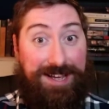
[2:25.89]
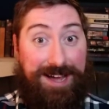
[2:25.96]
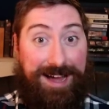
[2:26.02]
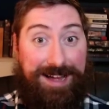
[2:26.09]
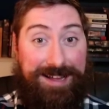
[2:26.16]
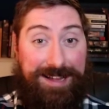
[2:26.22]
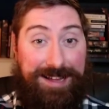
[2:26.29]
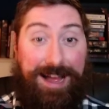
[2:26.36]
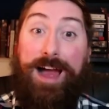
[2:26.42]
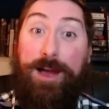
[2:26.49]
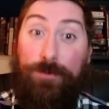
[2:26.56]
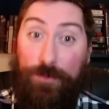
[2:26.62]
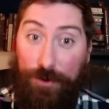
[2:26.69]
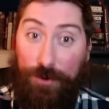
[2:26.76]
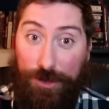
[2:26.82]
I
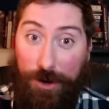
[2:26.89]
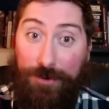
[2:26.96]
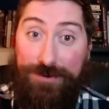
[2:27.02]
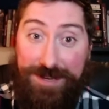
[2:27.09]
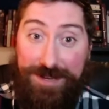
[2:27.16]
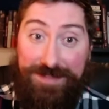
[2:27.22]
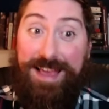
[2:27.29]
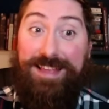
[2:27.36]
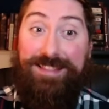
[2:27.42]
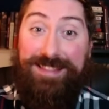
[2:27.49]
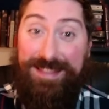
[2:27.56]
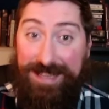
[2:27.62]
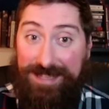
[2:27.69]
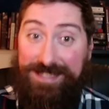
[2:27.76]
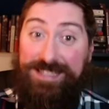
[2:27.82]
will note
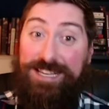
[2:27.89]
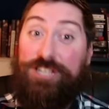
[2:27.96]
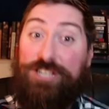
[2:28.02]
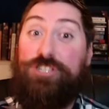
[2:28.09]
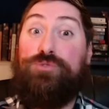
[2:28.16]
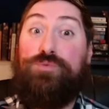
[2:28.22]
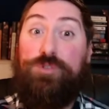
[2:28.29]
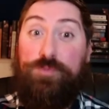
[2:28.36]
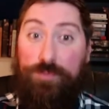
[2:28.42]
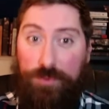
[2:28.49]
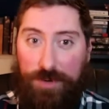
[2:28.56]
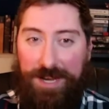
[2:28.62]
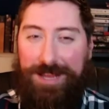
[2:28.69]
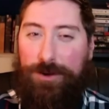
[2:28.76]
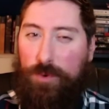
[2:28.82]
that this issue was
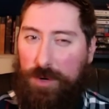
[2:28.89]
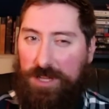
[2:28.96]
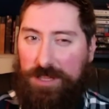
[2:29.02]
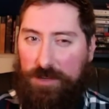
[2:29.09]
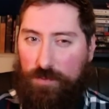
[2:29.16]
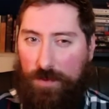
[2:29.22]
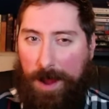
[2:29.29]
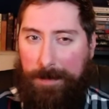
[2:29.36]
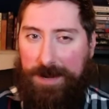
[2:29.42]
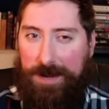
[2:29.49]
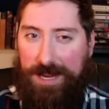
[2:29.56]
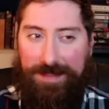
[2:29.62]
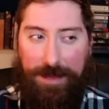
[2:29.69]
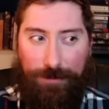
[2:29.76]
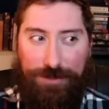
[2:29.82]
pretty quickly
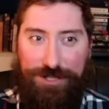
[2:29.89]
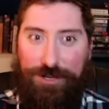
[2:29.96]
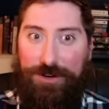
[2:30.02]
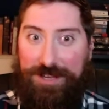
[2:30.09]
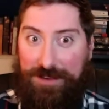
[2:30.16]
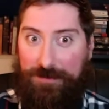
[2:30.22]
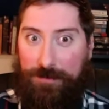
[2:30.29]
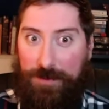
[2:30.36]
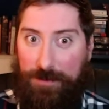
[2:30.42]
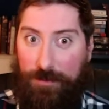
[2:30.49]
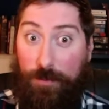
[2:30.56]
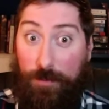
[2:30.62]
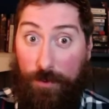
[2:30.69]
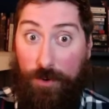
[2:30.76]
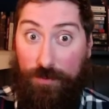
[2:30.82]
remedied. They would start giving
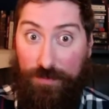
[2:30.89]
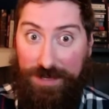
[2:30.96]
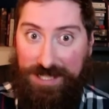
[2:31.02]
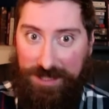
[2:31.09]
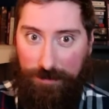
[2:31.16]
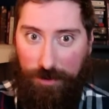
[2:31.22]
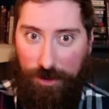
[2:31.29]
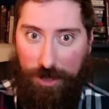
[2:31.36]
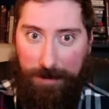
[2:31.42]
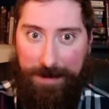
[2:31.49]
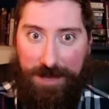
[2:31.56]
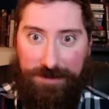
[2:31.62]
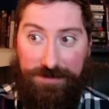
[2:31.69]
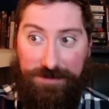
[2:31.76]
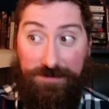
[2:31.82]
people more reasonable
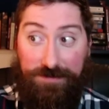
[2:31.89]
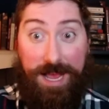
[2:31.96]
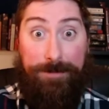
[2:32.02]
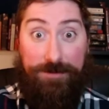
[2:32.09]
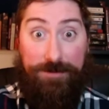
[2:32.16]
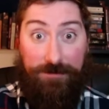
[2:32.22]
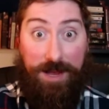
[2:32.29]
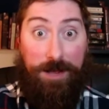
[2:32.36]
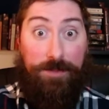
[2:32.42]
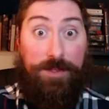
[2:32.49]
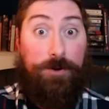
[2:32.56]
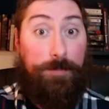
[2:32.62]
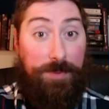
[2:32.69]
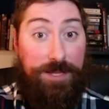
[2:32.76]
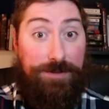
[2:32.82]
amounts of time to file
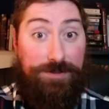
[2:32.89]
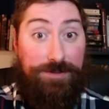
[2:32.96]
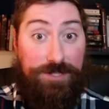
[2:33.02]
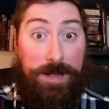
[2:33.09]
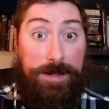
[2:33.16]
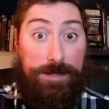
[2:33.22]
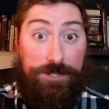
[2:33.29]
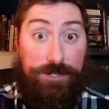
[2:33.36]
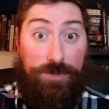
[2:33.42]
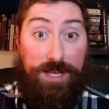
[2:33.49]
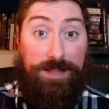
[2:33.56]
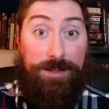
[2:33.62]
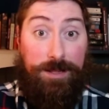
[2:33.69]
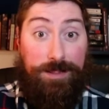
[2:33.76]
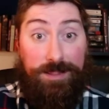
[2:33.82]
their appeals, so
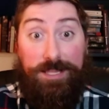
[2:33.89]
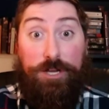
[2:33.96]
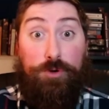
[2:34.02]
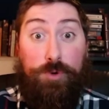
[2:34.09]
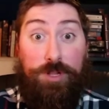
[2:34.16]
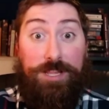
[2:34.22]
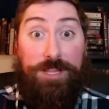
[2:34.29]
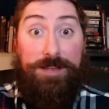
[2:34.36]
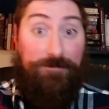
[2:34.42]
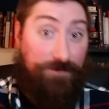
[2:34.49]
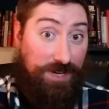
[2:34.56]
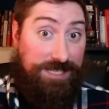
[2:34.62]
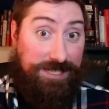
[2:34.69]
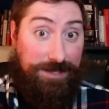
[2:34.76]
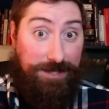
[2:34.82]
they literally
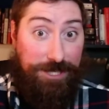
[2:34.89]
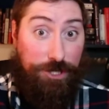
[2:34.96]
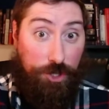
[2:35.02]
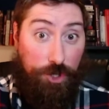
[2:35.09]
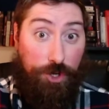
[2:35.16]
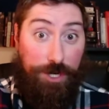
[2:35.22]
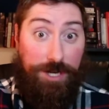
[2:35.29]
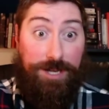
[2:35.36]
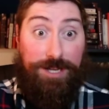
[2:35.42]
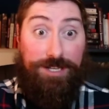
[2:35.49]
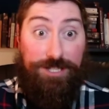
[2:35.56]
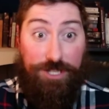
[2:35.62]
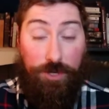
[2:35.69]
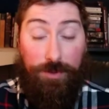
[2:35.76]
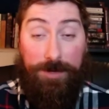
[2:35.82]
physically could
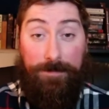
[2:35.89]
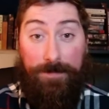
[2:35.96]
do it.